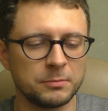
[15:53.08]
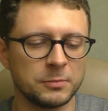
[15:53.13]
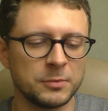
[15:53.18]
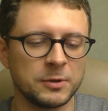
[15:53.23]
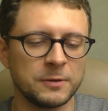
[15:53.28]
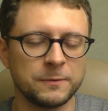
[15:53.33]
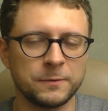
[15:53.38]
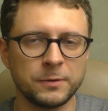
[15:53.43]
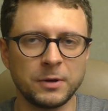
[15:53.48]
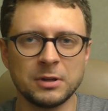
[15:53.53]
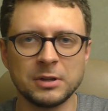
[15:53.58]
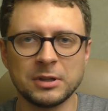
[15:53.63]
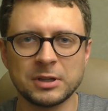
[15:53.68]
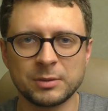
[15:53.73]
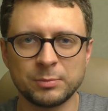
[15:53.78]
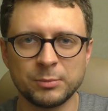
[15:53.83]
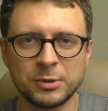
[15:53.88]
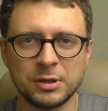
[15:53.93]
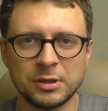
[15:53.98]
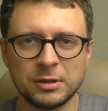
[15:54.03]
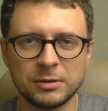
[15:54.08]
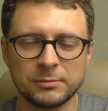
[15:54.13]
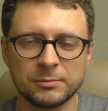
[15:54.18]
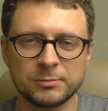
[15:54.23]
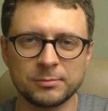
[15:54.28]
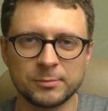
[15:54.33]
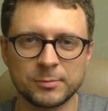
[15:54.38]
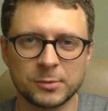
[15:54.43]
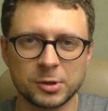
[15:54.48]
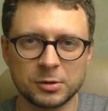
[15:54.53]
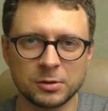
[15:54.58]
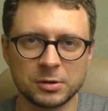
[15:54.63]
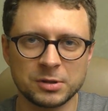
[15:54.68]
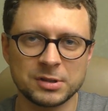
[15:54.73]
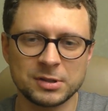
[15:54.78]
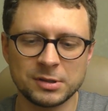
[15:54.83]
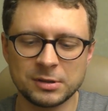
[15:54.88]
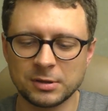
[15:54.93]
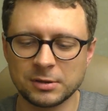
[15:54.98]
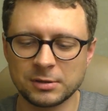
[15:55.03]
if you are like me,
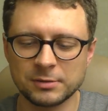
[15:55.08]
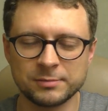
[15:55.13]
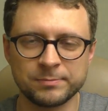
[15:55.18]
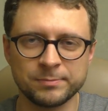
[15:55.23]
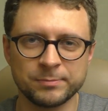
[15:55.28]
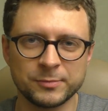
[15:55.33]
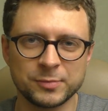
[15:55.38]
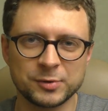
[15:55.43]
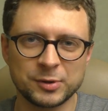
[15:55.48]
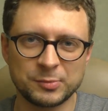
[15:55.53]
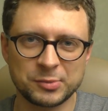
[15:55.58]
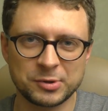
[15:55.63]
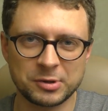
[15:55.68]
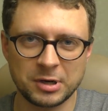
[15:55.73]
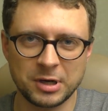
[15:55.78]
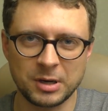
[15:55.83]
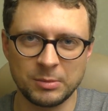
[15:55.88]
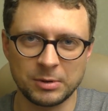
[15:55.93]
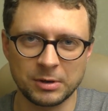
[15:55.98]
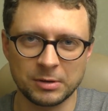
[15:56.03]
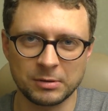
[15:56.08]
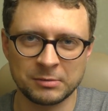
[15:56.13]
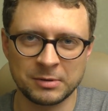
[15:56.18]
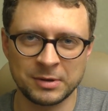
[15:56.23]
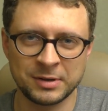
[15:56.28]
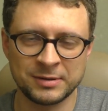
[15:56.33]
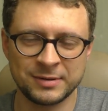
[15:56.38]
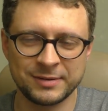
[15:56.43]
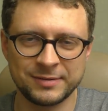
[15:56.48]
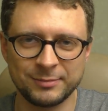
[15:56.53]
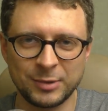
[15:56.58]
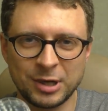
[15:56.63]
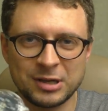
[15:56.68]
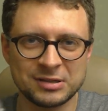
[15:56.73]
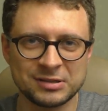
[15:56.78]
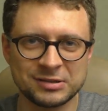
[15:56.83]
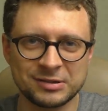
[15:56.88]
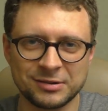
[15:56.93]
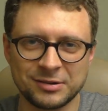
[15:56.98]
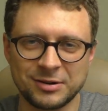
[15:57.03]
consider subscribing my
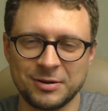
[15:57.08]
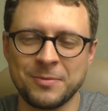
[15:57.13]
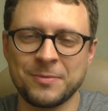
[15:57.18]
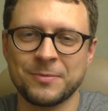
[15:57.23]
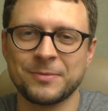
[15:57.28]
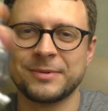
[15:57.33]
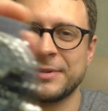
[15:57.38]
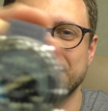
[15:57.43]
Instagram.